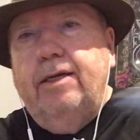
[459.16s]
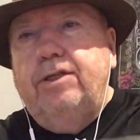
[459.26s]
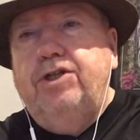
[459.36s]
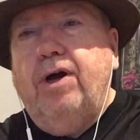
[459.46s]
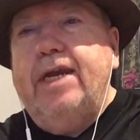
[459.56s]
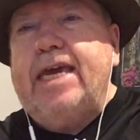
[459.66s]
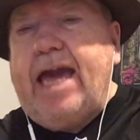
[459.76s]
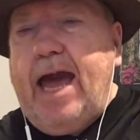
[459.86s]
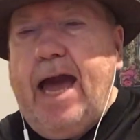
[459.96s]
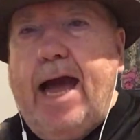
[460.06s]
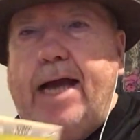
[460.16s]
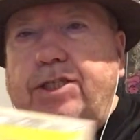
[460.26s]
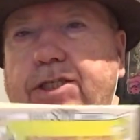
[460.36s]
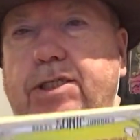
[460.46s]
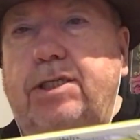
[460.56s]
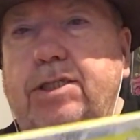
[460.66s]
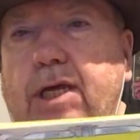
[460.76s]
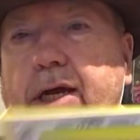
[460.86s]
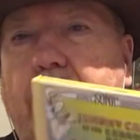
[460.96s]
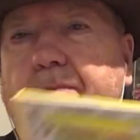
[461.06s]
Johnny Cash. This is
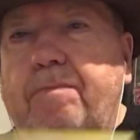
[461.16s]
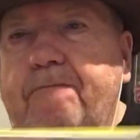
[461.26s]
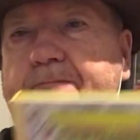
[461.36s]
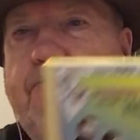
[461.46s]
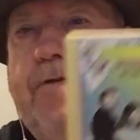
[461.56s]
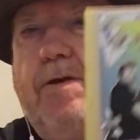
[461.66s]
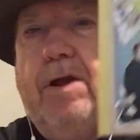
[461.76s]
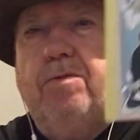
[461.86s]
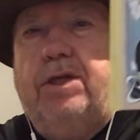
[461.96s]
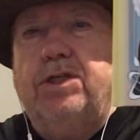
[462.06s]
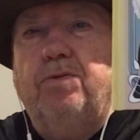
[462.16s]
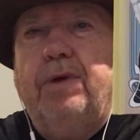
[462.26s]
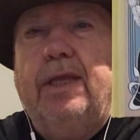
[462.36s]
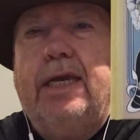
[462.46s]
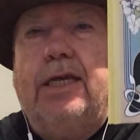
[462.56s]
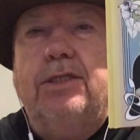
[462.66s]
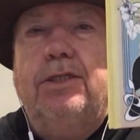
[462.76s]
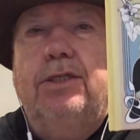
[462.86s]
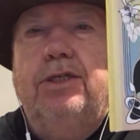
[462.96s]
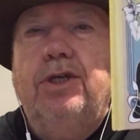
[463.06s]
a fairly recent
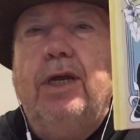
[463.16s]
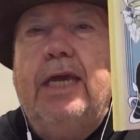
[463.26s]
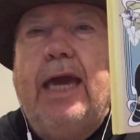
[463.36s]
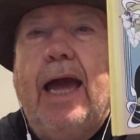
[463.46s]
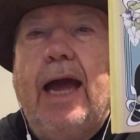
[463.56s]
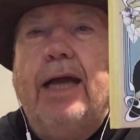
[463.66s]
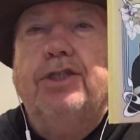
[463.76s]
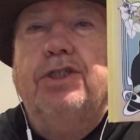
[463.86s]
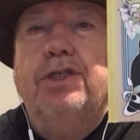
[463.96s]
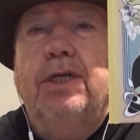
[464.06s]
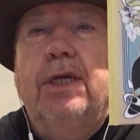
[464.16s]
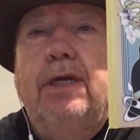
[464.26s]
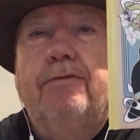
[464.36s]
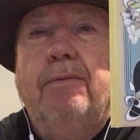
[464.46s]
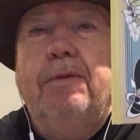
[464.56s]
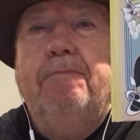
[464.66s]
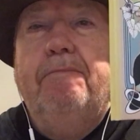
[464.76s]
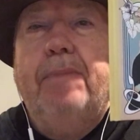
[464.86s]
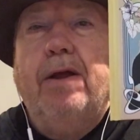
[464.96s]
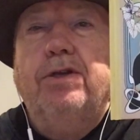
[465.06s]
release. Johnny Cash from the
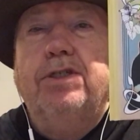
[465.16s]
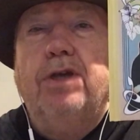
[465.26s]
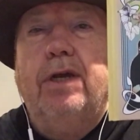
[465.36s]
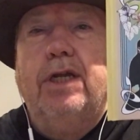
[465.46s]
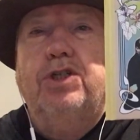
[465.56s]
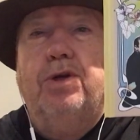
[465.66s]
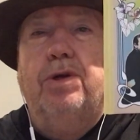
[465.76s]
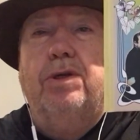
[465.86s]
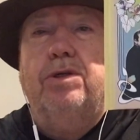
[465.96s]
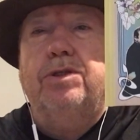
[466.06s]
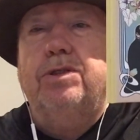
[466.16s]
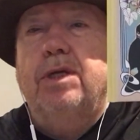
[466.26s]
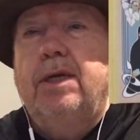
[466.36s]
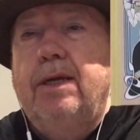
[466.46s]
Bear's Sonic Journals.